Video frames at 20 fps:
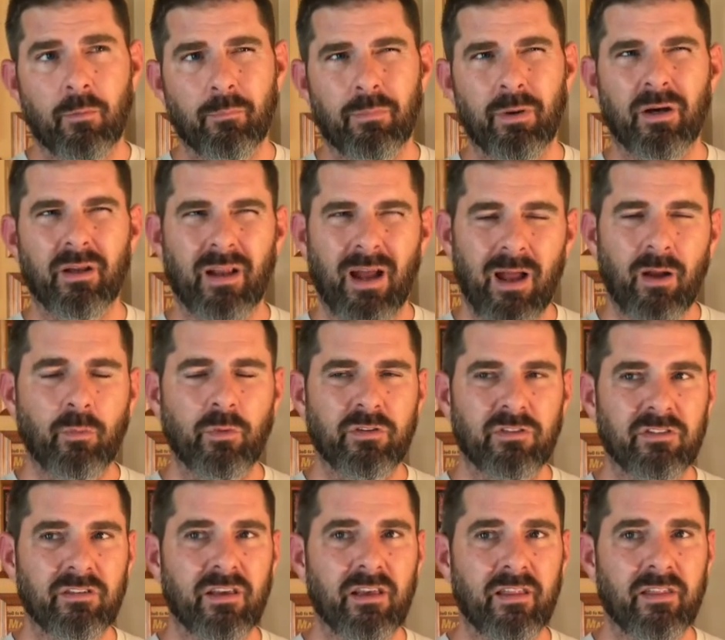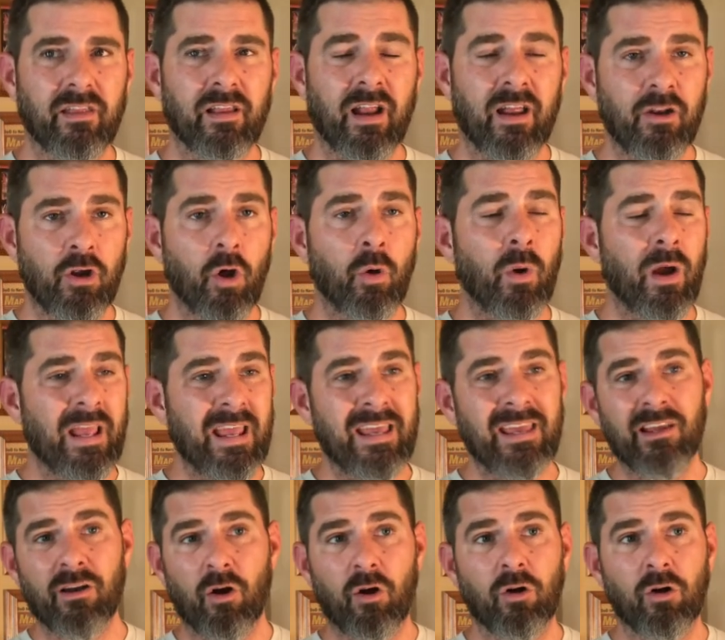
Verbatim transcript: but I would say that I know I hit